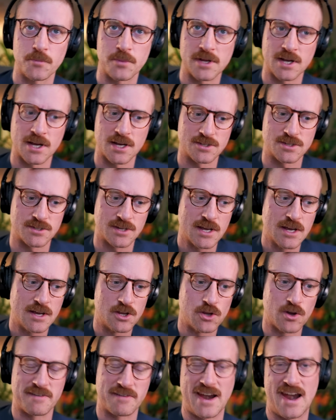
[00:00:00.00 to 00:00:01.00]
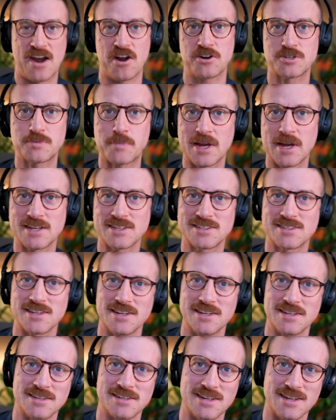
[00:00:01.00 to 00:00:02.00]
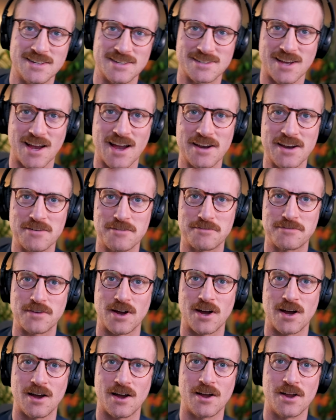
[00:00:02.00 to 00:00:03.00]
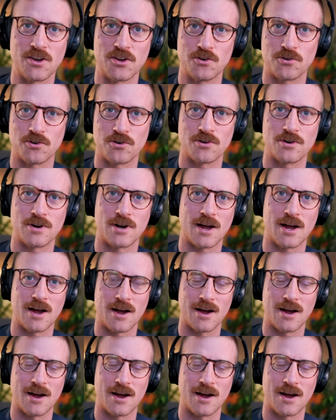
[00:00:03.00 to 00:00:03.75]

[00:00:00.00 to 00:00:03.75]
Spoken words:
because you have an airspace inside of your